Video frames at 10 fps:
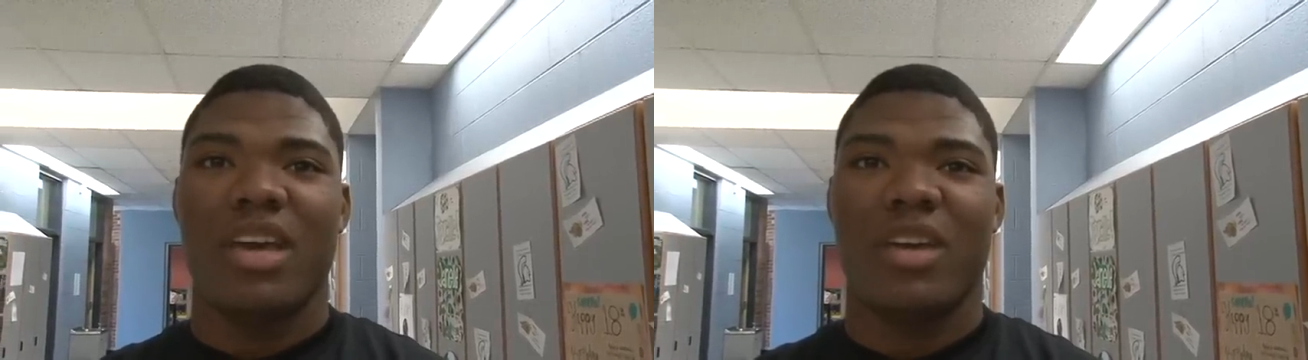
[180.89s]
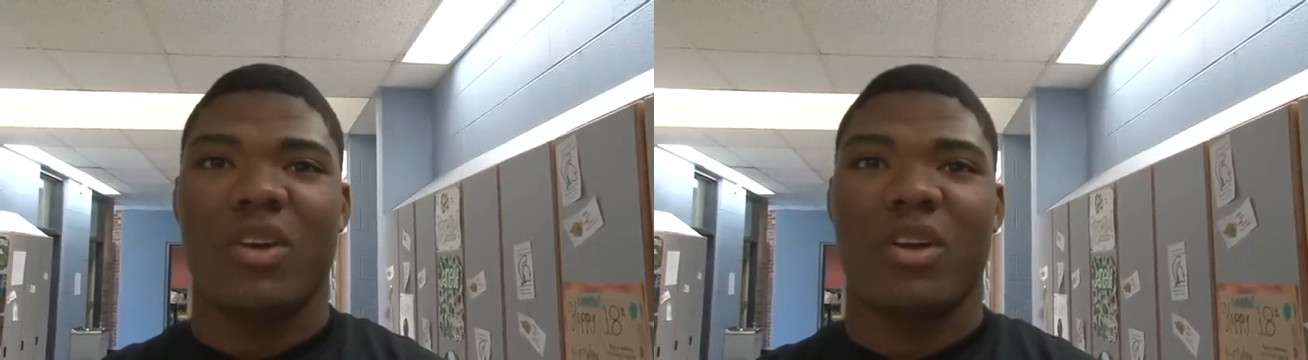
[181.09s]

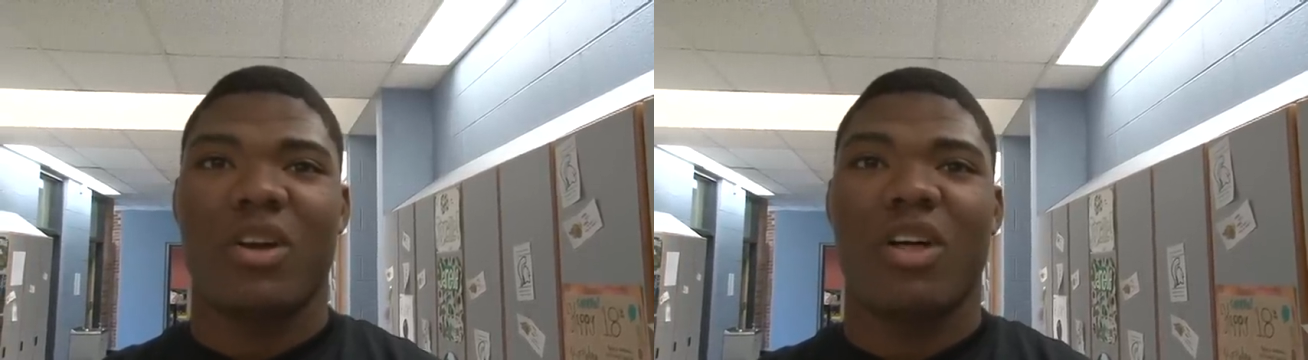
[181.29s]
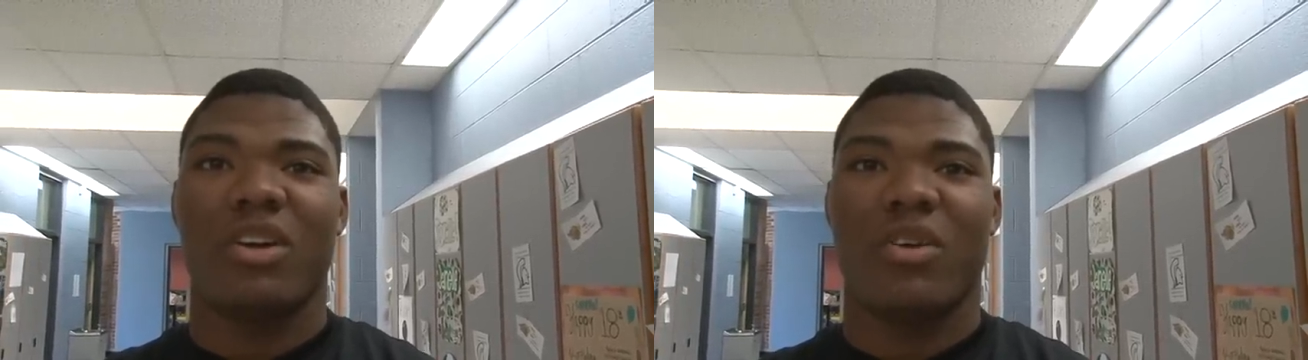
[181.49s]
you know they're
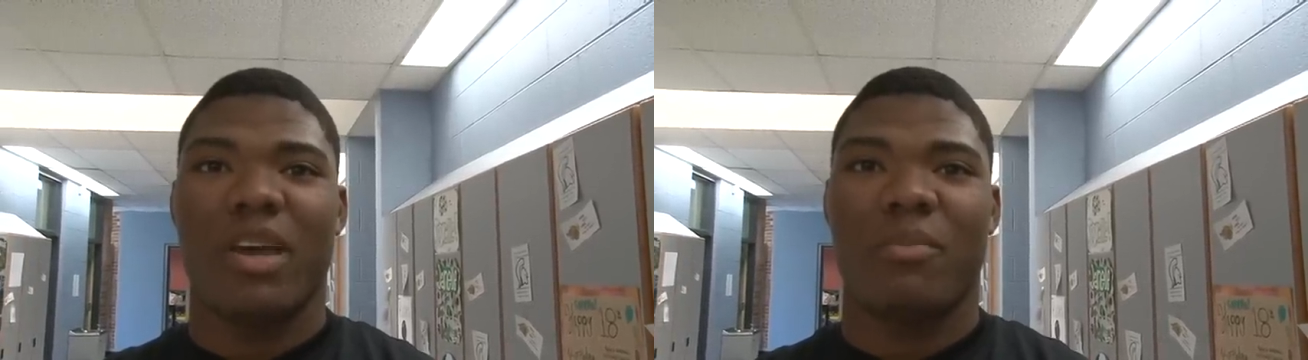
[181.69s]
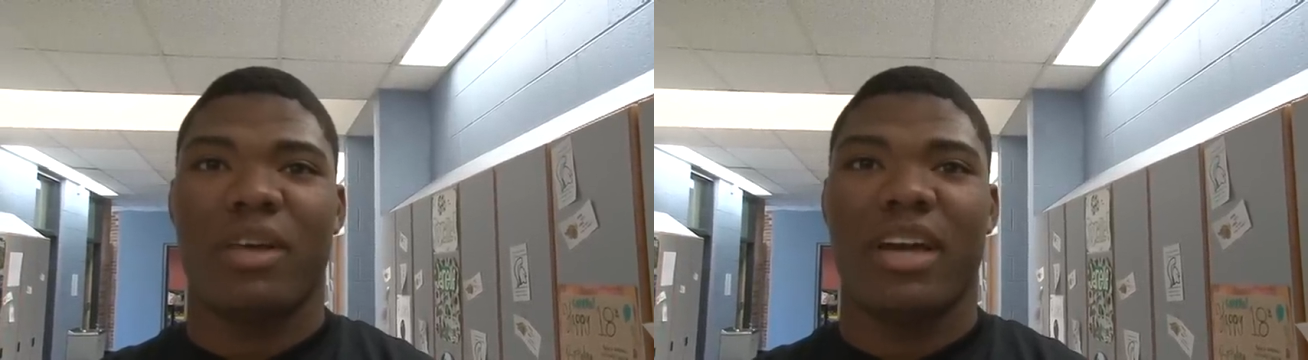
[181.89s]
calling
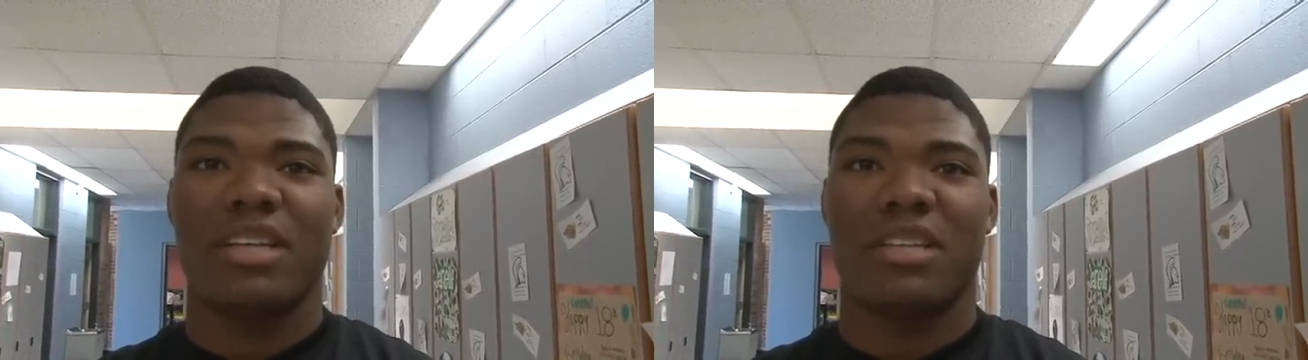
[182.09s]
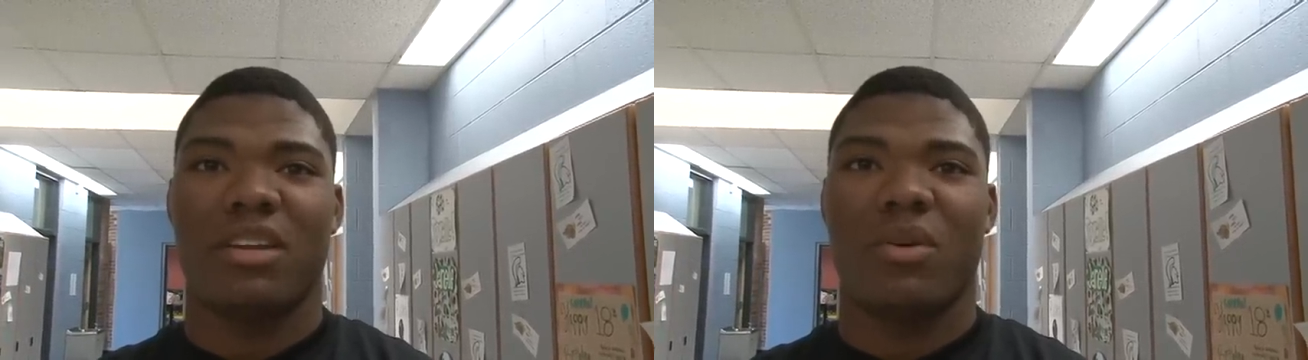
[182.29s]
great
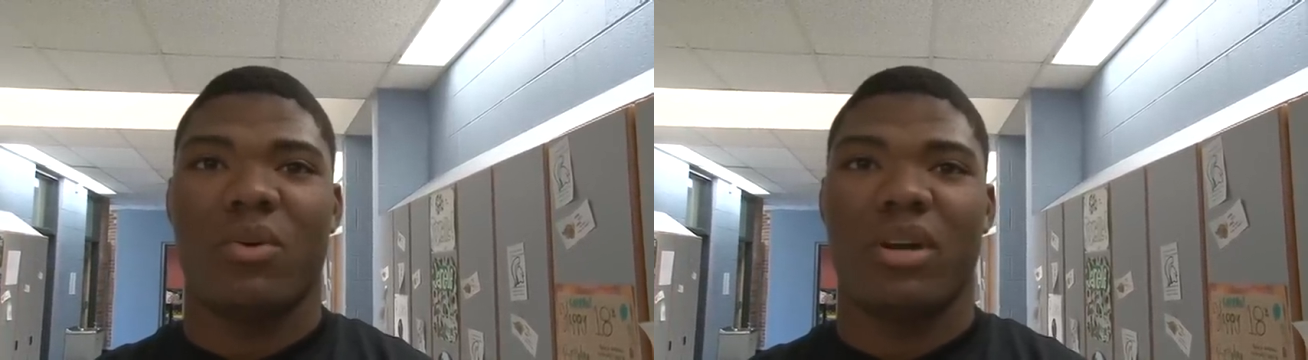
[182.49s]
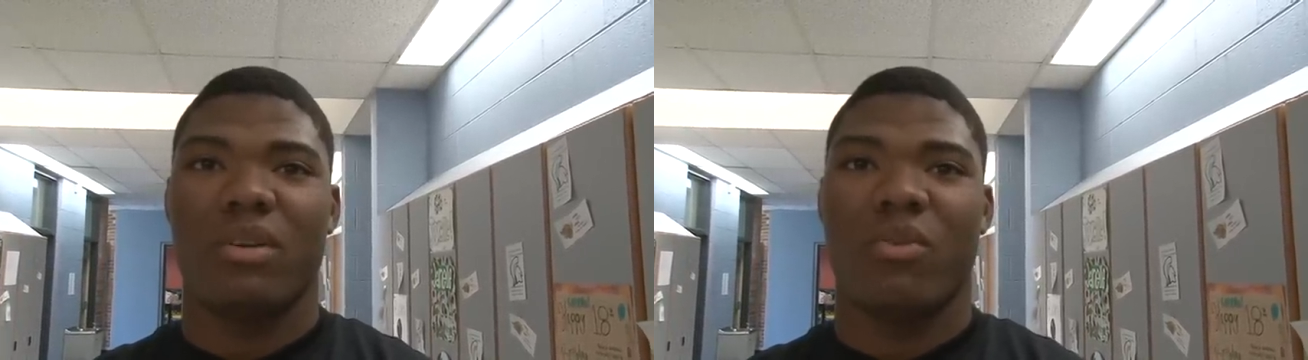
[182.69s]
plays, and uh,
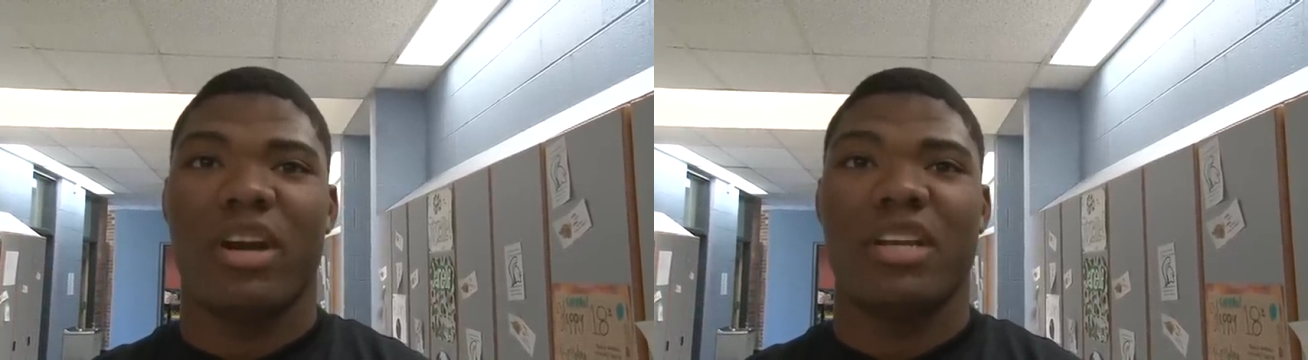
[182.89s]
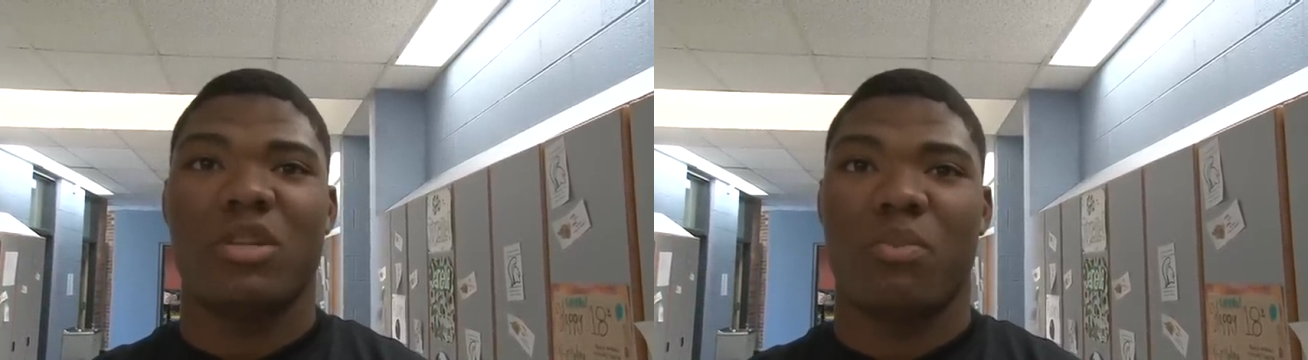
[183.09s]
we're running it to